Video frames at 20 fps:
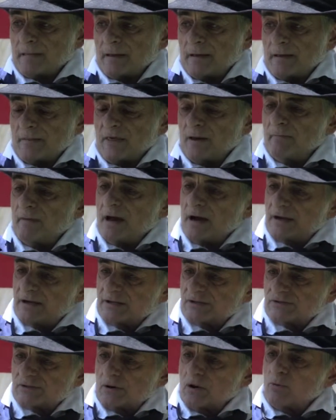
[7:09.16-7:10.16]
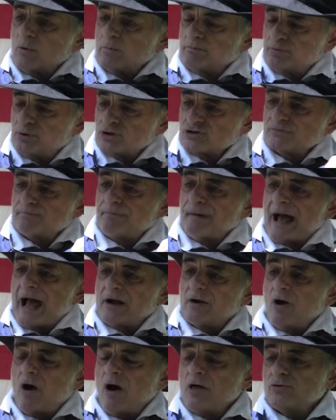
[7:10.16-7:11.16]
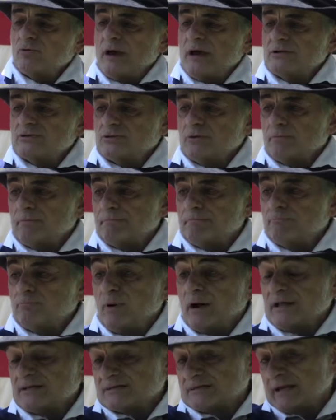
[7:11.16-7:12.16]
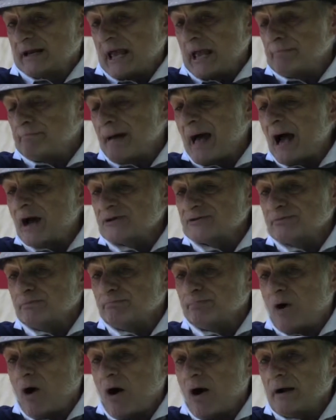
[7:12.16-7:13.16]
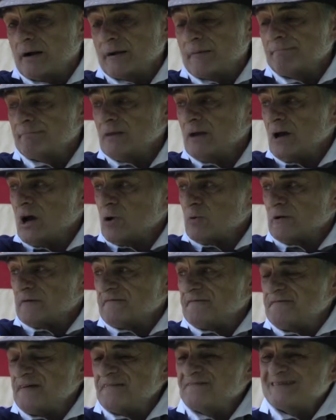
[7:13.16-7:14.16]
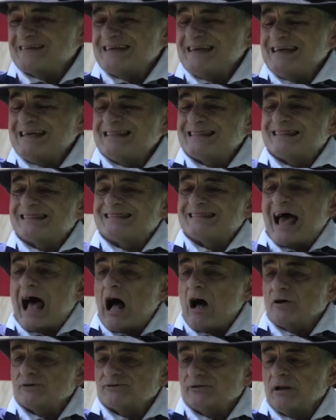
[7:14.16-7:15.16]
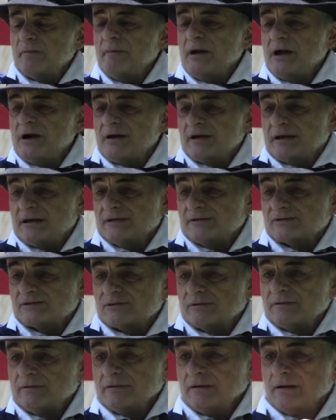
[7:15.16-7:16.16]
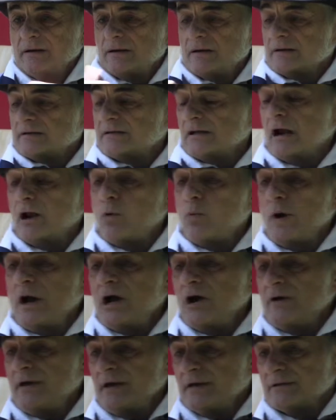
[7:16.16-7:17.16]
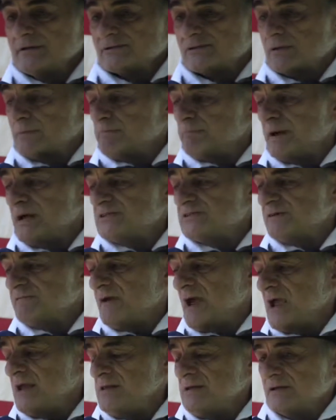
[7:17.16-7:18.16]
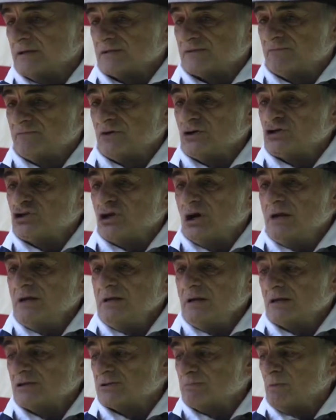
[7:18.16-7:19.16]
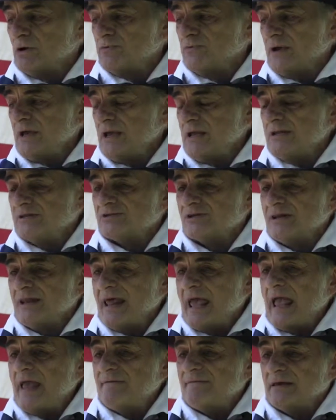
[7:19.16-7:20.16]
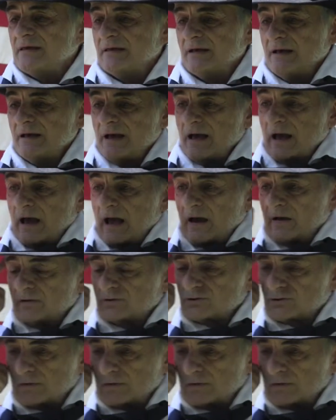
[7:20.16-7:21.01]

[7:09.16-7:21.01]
The Americans were pushed back all the way to what is today Patterson Park, where 15,000 Americans, Delawareans, Pennsylvanians, Virginians, Marines, Navy, and